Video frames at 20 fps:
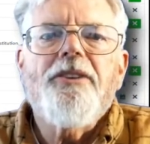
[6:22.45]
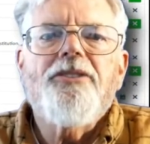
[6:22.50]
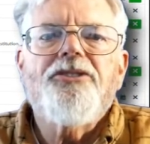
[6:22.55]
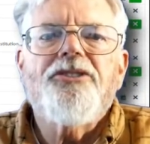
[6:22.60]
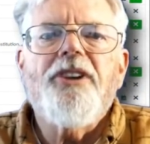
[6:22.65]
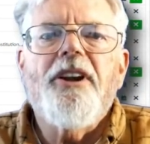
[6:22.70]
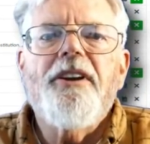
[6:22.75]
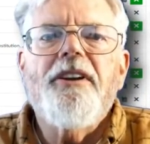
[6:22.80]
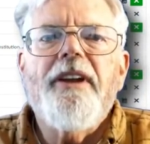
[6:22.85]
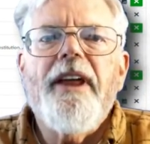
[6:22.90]

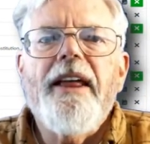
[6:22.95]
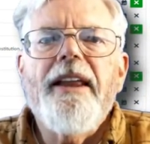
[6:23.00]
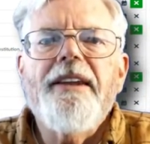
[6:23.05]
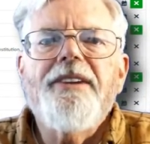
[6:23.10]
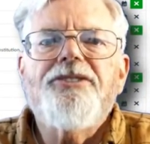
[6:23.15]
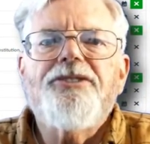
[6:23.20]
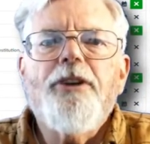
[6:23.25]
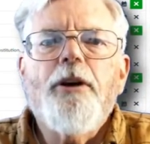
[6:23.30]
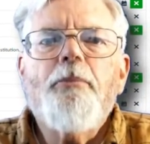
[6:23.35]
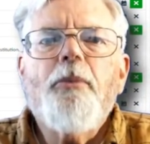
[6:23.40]
send daily
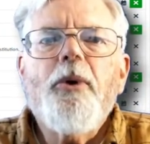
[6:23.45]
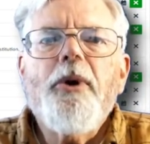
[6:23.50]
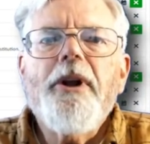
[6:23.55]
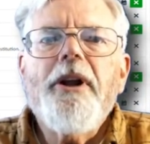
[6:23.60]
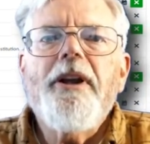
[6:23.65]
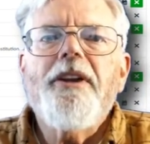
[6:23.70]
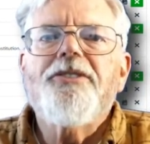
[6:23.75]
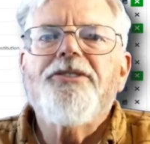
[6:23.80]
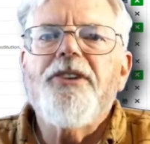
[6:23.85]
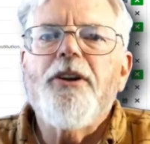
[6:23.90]

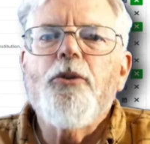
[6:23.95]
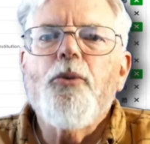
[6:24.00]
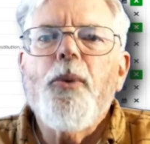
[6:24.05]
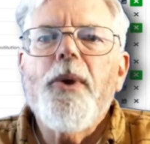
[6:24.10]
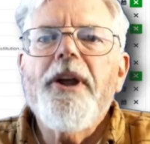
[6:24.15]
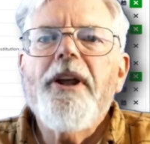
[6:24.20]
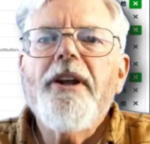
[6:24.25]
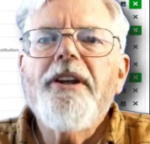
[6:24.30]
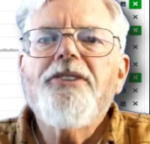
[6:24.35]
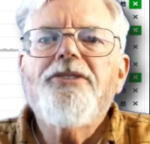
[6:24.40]
summary, send
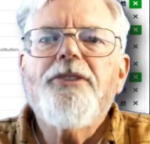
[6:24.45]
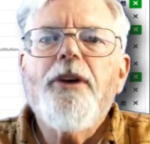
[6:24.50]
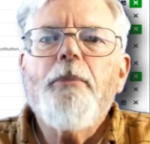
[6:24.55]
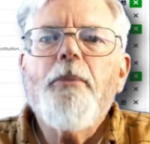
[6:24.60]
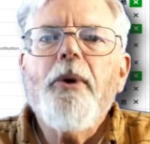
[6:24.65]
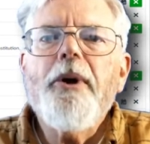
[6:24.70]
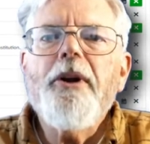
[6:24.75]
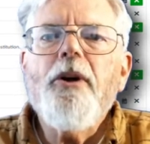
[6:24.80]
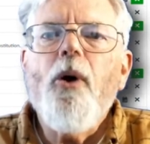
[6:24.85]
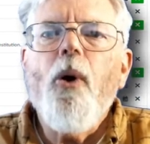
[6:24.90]
weekly
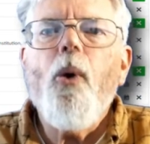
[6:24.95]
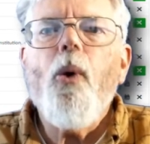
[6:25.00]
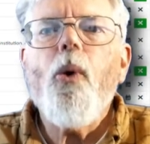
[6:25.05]
summary,